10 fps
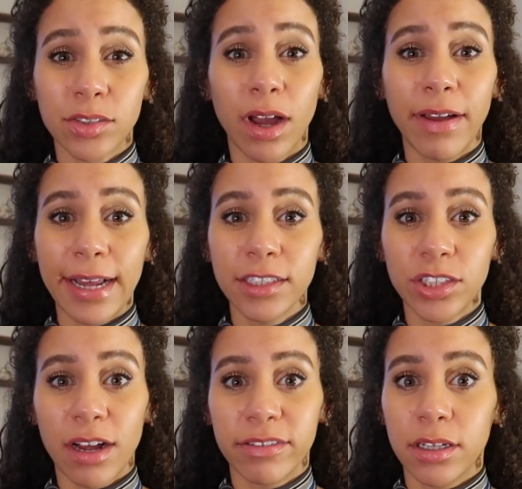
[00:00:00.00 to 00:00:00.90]
So I've had to
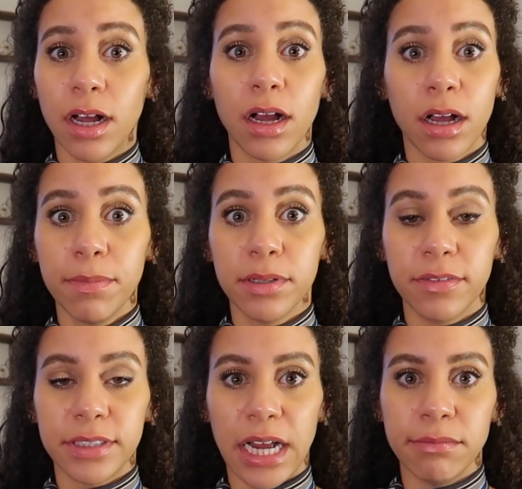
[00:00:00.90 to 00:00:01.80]
travel a couple
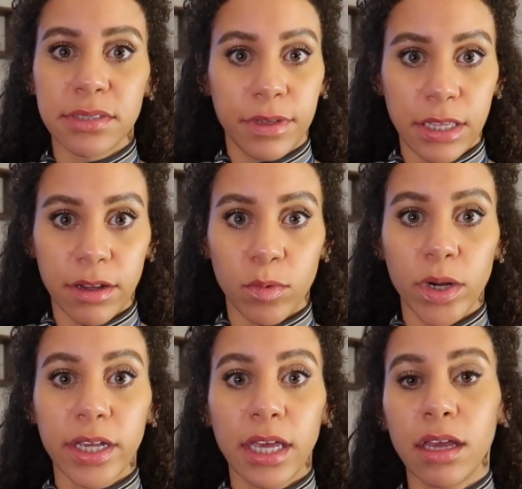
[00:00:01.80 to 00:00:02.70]
of times, either
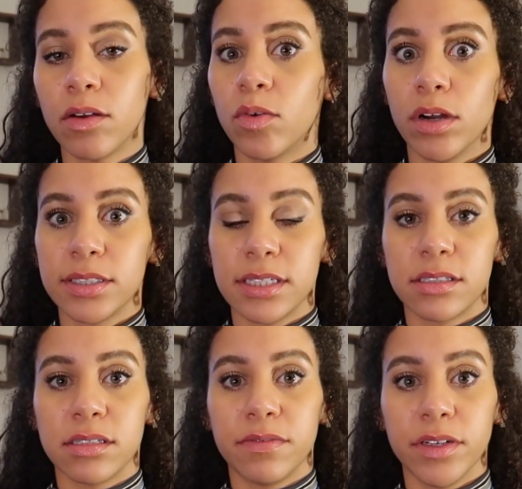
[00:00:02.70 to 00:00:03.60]
working or
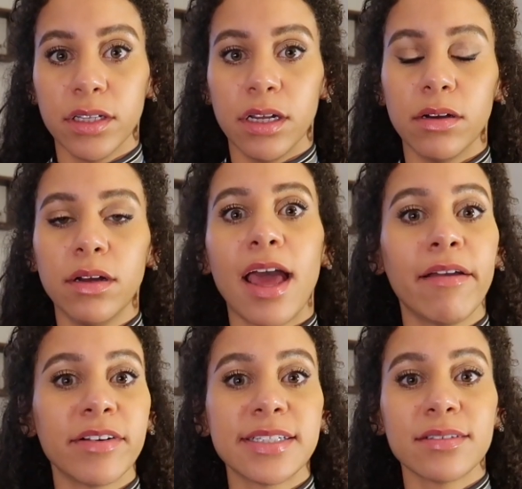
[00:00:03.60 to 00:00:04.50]
since the furlough.
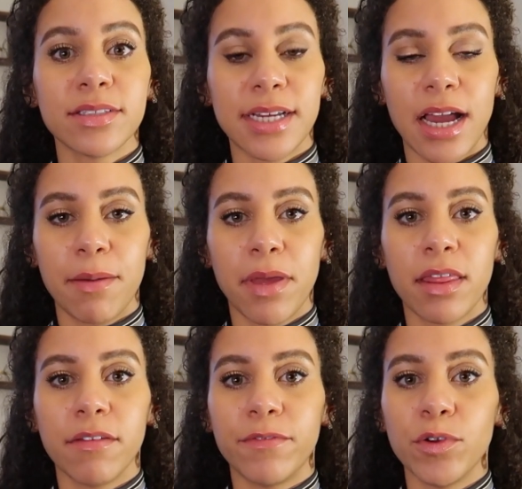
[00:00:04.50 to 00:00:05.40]
Every single time,
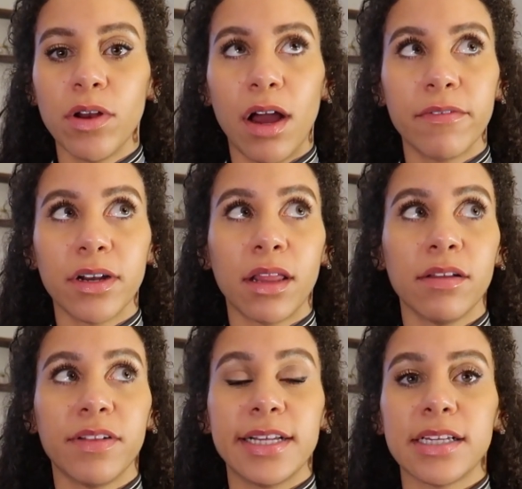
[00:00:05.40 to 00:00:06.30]
the food offered on
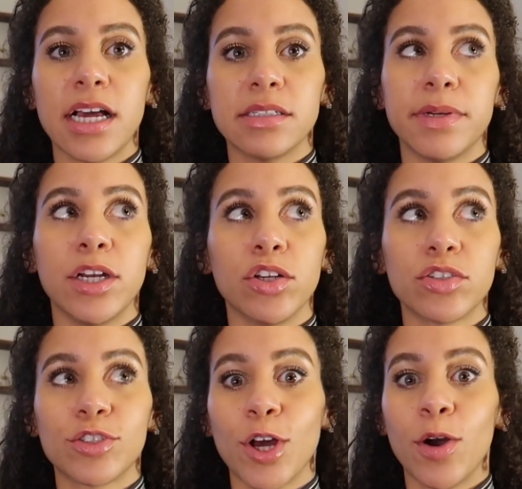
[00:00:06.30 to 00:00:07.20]
the flights has been
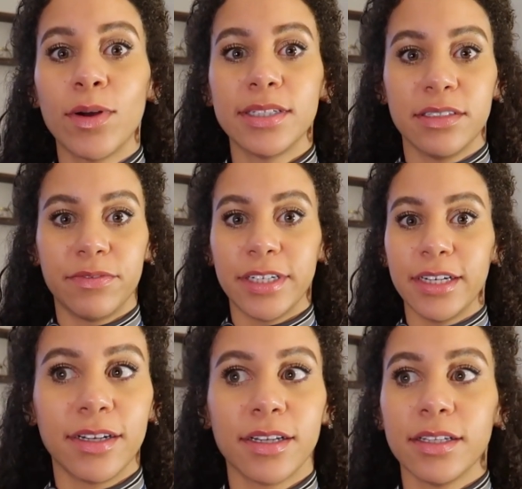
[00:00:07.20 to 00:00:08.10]
so different